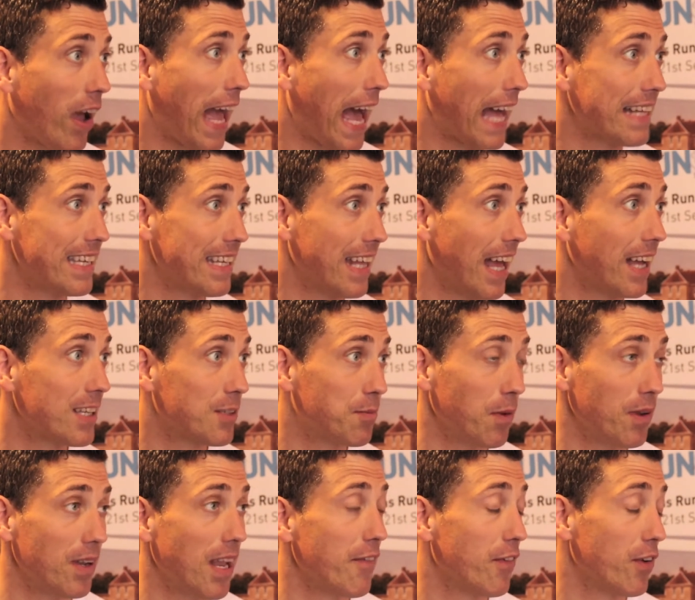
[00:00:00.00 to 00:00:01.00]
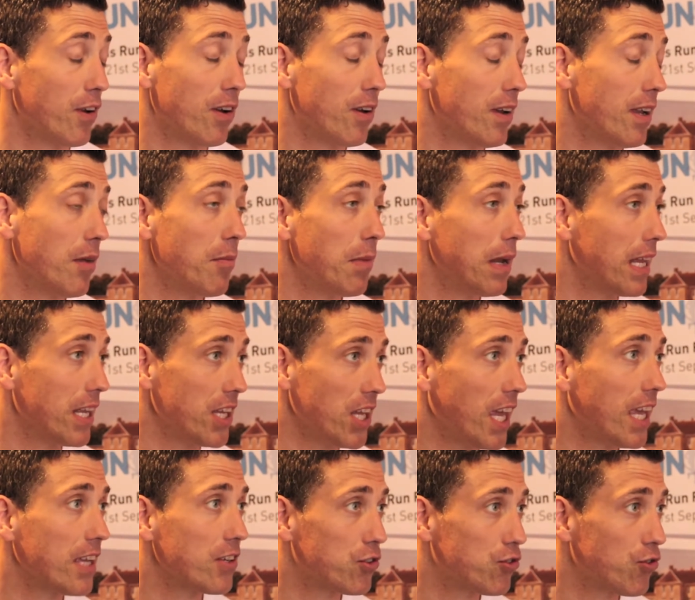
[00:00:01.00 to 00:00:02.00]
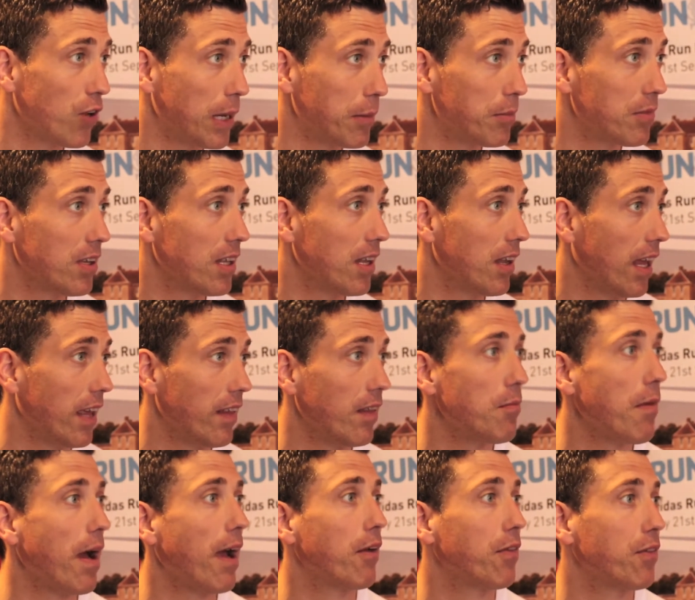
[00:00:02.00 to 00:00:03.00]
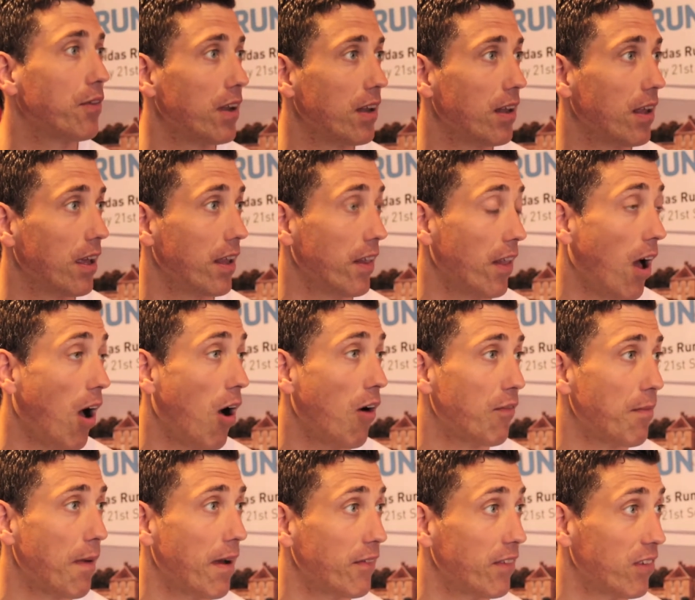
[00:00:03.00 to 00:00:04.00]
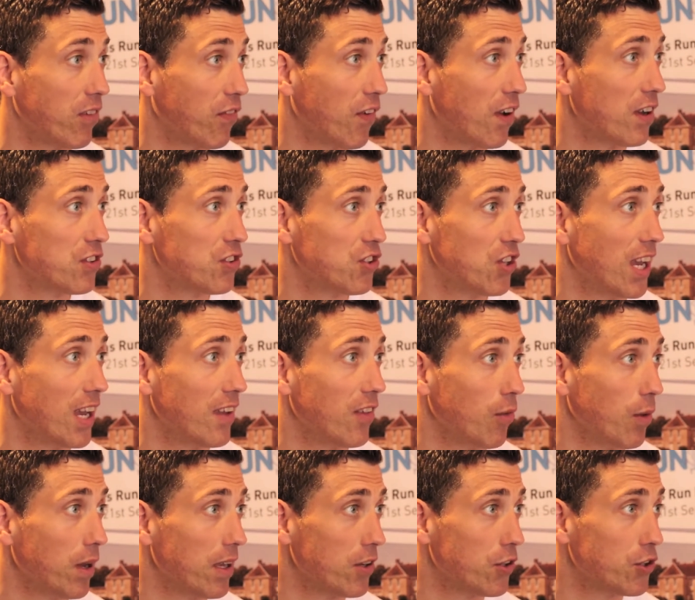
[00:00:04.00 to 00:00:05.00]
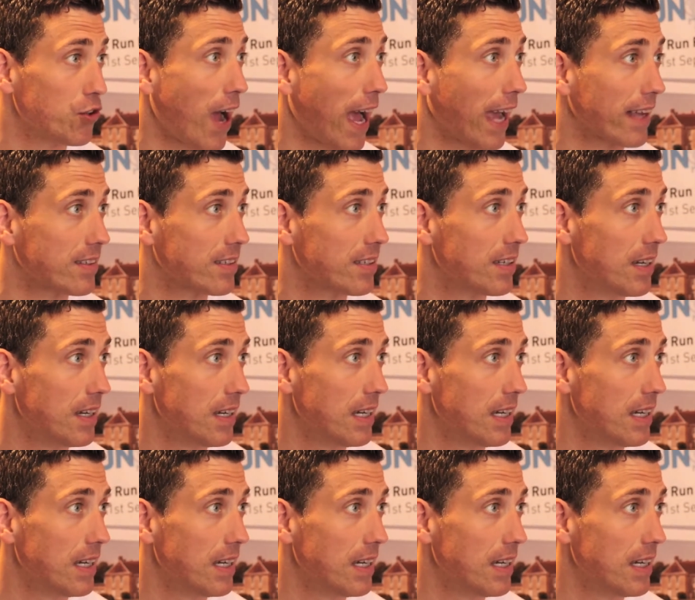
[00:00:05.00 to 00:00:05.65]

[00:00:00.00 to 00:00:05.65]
Adidas, but never in a million years dreamed in the marathon, in the half marathon its first year, that we would attract